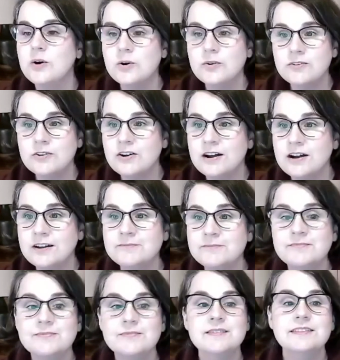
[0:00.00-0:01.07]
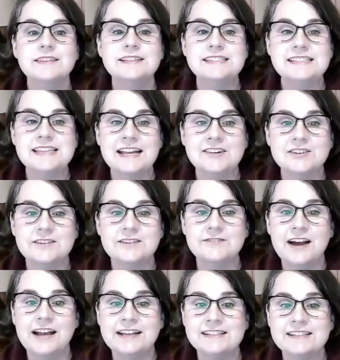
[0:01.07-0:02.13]
Overall, the standard
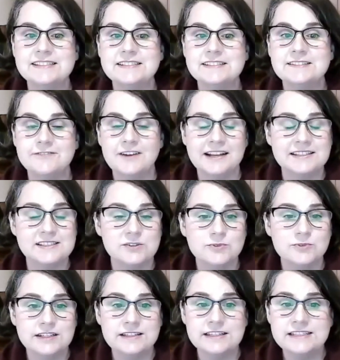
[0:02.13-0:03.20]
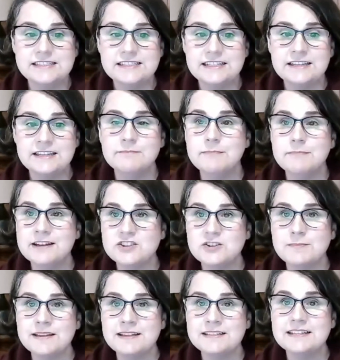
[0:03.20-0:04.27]
defines a realistic
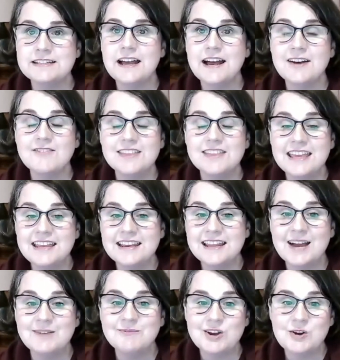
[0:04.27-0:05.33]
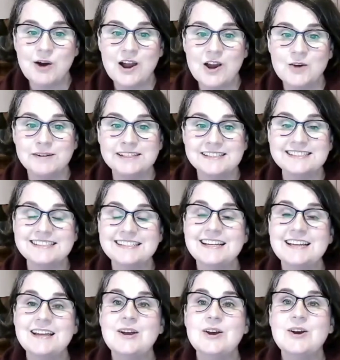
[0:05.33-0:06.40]
measurement of the income requirements
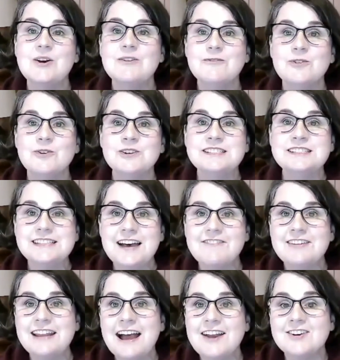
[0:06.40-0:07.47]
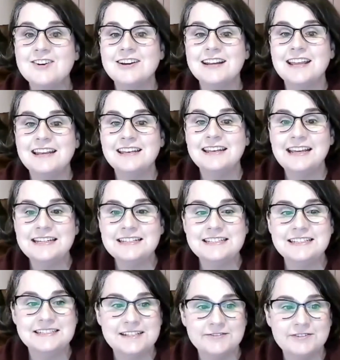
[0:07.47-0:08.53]
for
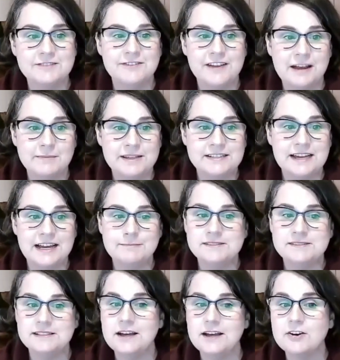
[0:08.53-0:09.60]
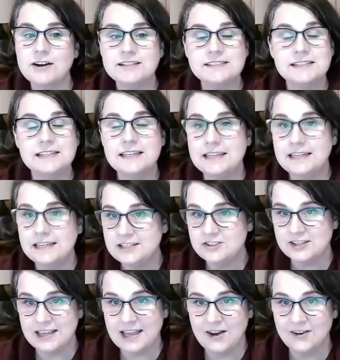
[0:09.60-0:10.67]
719 different family types across each
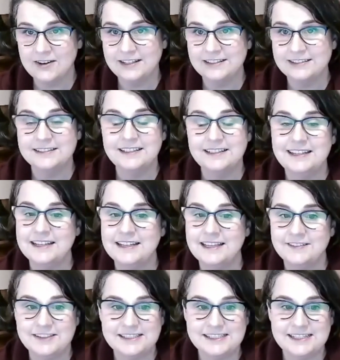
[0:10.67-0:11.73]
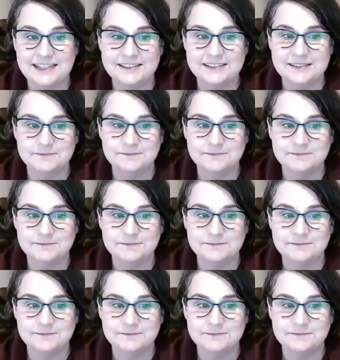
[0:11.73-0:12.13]
county in a given state.